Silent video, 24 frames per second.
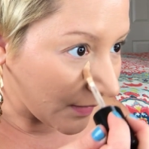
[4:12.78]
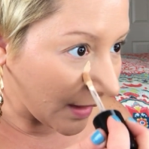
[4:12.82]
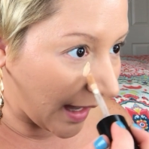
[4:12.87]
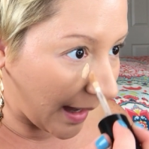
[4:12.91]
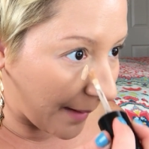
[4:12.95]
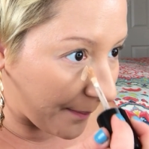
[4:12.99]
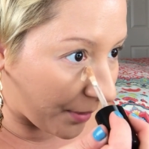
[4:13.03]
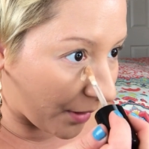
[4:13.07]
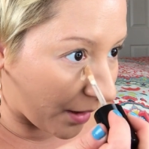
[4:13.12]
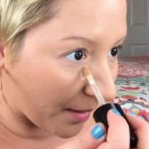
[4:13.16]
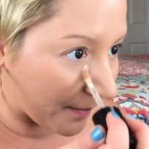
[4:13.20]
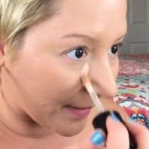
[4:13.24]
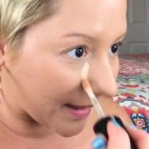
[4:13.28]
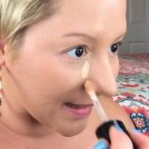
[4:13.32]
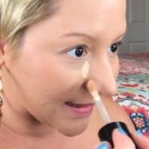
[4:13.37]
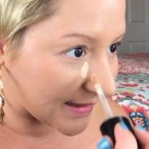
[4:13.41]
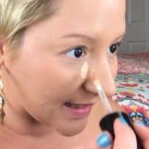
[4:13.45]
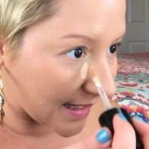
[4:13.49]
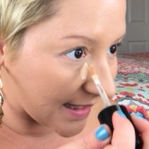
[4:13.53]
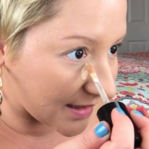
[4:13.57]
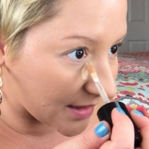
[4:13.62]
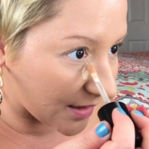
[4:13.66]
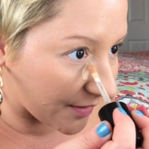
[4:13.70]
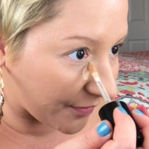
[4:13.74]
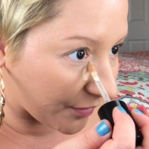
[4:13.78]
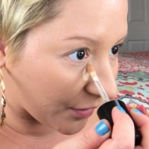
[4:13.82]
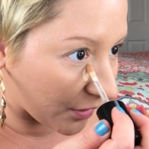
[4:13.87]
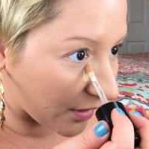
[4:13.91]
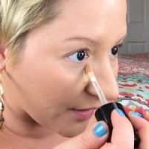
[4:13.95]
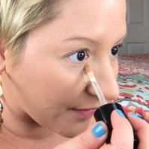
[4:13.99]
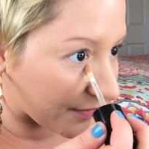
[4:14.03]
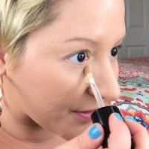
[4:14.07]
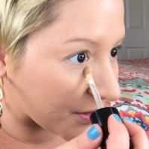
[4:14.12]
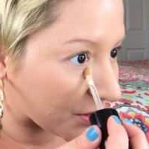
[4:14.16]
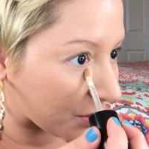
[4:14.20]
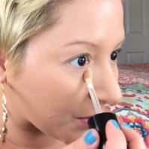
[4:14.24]
I bought mine at
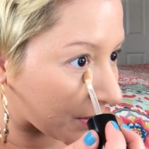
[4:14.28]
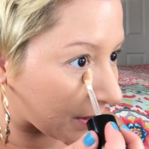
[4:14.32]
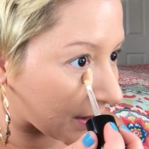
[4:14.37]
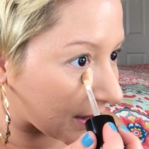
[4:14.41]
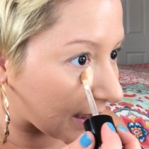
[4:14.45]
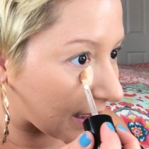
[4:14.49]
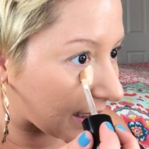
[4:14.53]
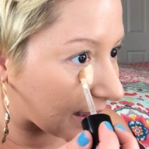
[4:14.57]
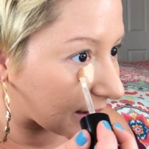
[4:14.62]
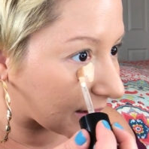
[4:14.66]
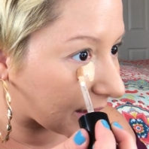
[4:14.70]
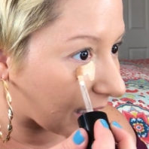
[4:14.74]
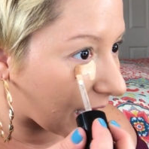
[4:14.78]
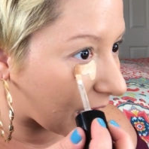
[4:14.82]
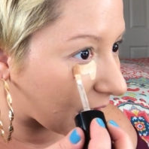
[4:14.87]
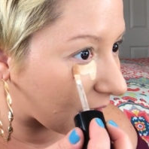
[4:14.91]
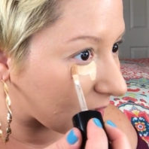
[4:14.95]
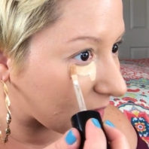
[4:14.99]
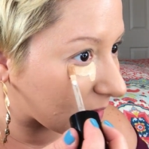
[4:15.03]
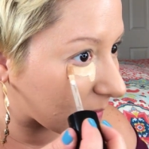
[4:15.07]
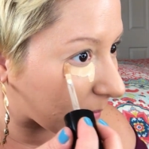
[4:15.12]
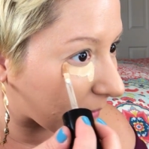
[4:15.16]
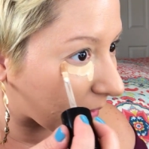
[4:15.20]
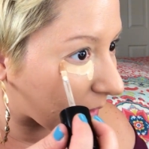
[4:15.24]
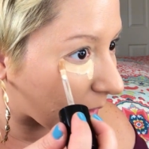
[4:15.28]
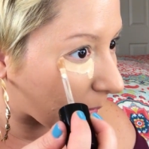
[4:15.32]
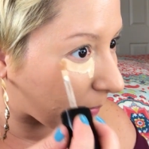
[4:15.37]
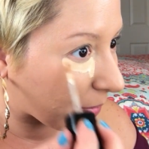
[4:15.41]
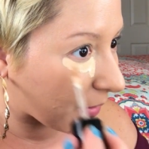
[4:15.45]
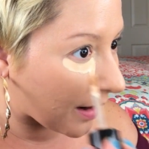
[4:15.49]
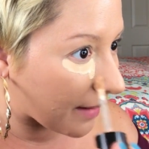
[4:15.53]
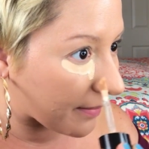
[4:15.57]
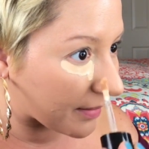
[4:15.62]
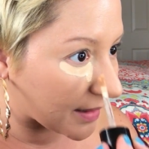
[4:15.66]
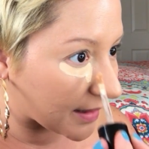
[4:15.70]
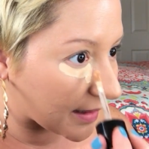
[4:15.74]
Sephora for $29, but it'll
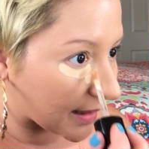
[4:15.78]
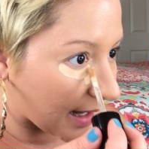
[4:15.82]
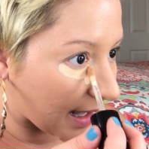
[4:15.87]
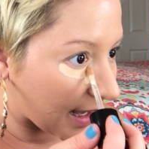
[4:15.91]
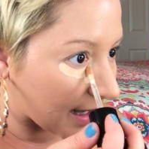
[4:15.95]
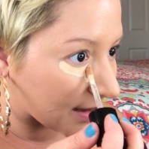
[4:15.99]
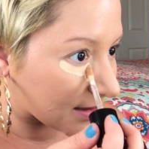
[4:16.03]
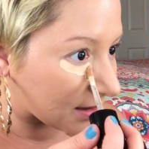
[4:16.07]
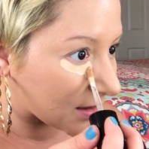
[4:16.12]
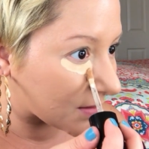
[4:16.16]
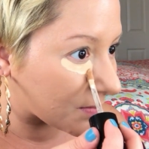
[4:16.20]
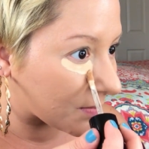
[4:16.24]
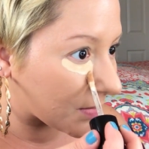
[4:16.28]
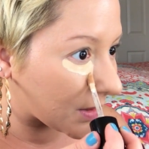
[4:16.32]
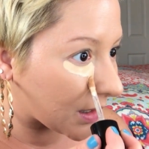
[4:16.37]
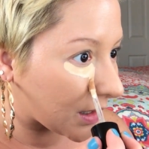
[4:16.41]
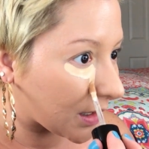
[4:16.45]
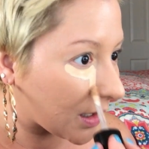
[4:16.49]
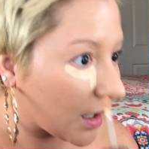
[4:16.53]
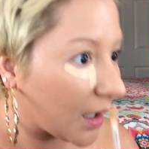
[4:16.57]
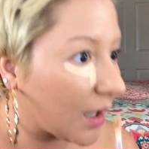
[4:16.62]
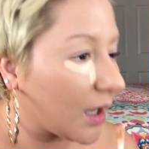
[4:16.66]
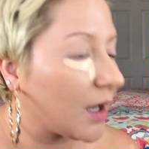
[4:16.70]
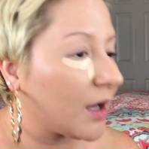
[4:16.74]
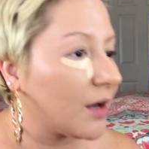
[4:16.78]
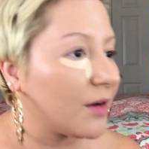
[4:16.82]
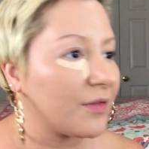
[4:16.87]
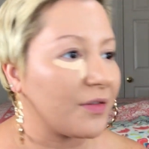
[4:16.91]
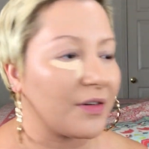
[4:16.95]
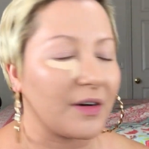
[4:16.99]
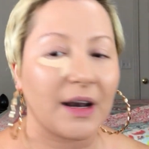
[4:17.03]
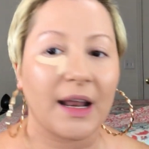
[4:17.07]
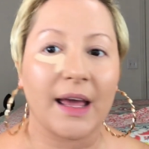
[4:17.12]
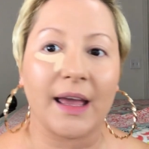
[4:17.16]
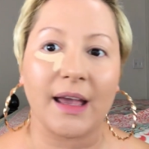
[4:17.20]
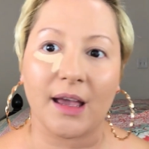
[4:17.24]
probably last me
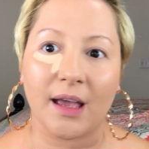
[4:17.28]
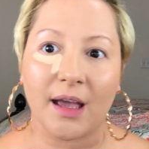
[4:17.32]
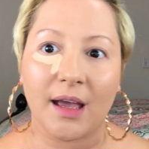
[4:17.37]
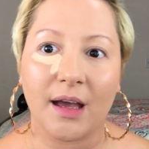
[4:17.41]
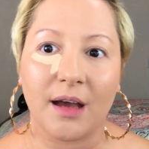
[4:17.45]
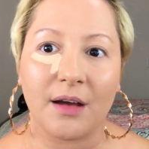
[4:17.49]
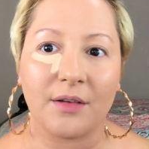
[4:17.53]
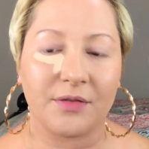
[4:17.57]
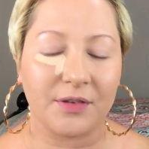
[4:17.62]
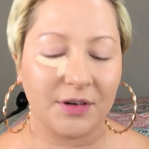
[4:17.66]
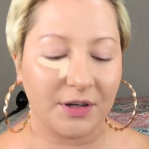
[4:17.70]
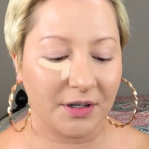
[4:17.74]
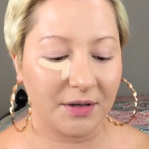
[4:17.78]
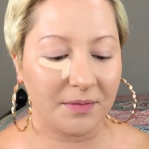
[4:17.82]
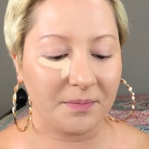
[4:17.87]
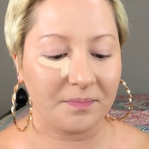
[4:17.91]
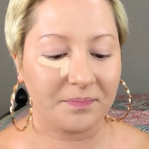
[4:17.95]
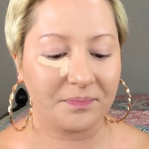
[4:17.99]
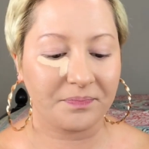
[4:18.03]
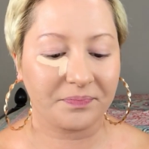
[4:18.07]
for like ever.